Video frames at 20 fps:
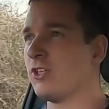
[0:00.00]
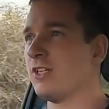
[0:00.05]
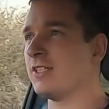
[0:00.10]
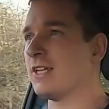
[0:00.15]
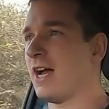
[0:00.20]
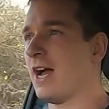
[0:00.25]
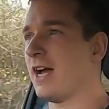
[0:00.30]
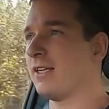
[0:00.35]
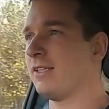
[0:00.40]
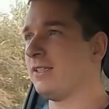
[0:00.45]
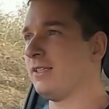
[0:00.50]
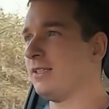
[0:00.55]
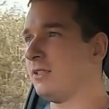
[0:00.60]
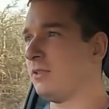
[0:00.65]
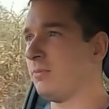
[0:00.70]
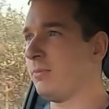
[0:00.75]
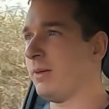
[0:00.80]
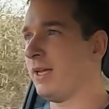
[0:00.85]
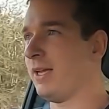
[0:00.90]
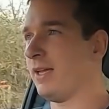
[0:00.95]
it down a
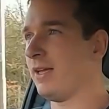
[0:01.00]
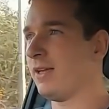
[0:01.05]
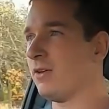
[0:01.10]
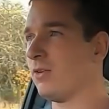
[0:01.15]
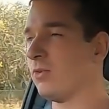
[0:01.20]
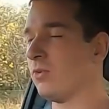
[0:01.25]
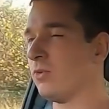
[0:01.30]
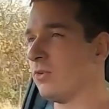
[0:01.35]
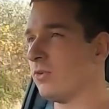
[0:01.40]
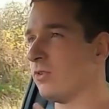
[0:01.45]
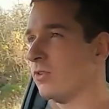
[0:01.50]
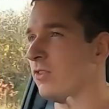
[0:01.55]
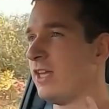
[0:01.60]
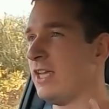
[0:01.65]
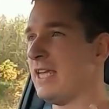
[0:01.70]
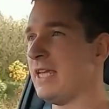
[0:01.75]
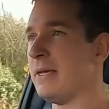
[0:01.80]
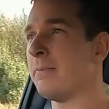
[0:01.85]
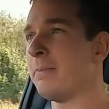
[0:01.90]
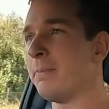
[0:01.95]
little bit. The
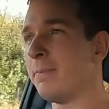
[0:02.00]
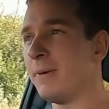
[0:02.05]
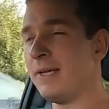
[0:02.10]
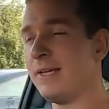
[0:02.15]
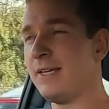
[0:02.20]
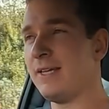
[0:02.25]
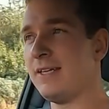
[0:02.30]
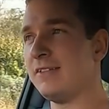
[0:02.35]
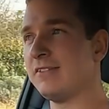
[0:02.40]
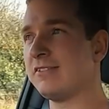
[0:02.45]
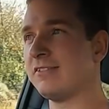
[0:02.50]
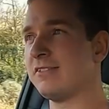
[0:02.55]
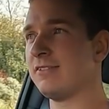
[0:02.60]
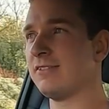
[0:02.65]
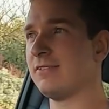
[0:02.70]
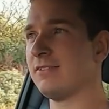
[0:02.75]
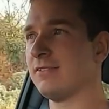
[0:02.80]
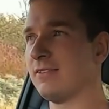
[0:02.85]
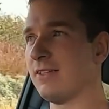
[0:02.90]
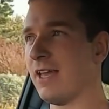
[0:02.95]
EMPs,
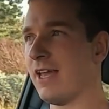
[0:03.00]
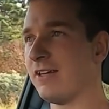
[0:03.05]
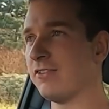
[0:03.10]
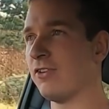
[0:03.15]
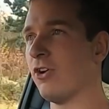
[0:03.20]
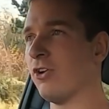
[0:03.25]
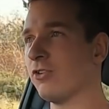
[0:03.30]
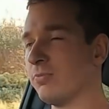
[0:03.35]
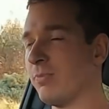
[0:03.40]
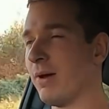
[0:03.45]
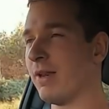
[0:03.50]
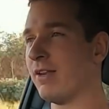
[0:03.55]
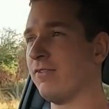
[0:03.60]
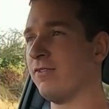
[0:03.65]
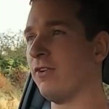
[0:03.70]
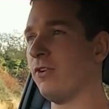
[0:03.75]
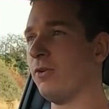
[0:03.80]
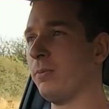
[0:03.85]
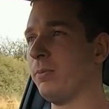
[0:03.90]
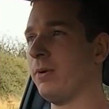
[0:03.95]
exhaust
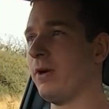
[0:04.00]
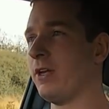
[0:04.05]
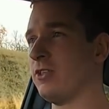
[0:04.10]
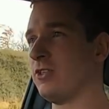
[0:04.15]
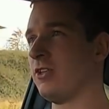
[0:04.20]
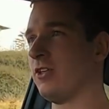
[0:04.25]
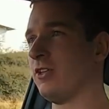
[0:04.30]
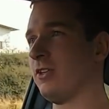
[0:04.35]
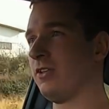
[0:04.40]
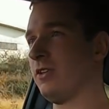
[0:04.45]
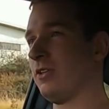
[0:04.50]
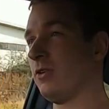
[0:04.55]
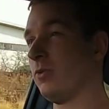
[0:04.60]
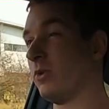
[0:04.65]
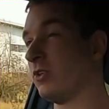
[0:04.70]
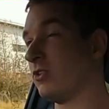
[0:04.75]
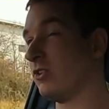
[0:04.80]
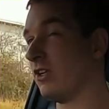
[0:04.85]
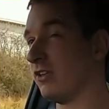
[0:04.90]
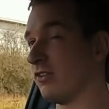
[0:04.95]
manifold pressure,
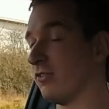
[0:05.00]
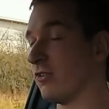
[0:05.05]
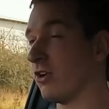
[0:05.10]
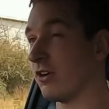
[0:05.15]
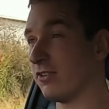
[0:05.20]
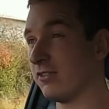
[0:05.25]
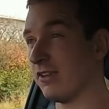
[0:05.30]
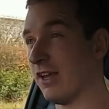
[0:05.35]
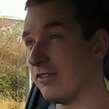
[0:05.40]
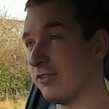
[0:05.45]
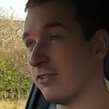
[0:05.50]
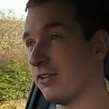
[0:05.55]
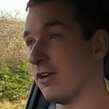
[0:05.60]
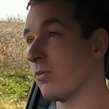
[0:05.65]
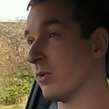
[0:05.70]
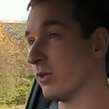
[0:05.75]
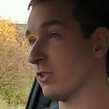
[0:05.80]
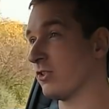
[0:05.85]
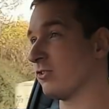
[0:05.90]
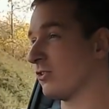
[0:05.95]
which these have got a sensor on,
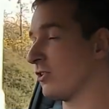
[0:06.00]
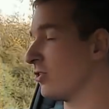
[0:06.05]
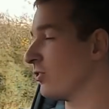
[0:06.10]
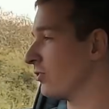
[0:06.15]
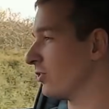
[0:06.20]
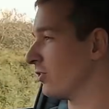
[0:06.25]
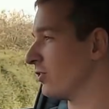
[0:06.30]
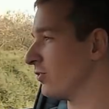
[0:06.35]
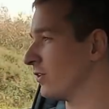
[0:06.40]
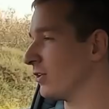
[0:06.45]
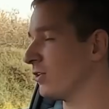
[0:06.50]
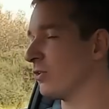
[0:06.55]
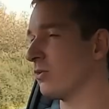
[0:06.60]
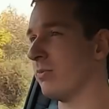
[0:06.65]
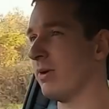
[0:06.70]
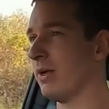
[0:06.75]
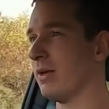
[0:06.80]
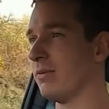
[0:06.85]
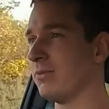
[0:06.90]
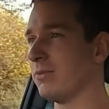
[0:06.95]
which is good, another good
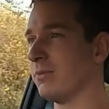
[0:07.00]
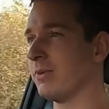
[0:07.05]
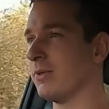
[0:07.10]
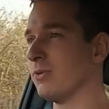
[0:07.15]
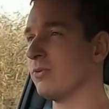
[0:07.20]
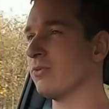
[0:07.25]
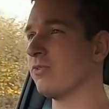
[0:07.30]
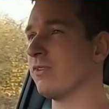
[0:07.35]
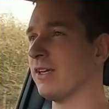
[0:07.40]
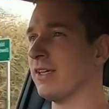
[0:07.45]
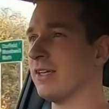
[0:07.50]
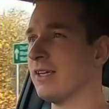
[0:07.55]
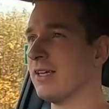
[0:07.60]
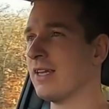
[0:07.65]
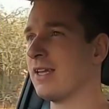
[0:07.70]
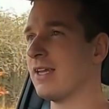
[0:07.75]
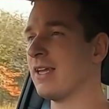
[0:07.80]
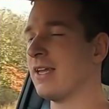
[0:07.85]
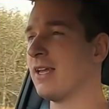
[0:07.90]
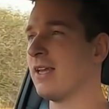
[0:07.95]
BMW thing,
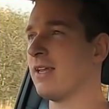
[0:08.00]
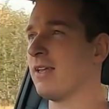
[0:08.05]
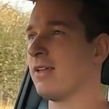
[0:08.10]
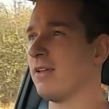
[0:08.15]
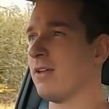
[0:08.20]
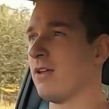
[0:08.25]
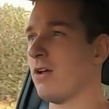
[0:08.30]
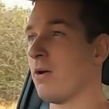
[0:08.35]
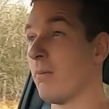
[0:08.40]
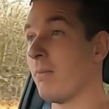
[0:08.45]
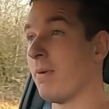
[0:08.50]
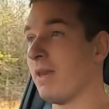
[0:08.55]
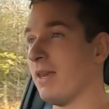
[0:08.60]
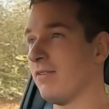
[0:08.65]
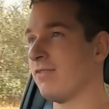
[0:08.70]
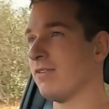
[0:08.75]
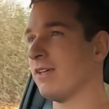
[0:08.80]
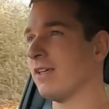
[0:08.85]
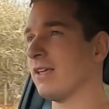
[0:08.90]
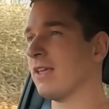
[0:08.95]
Mini
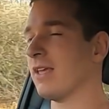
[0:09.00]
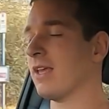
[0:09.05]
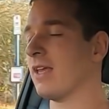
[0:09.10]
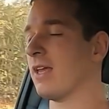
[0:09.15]
thing.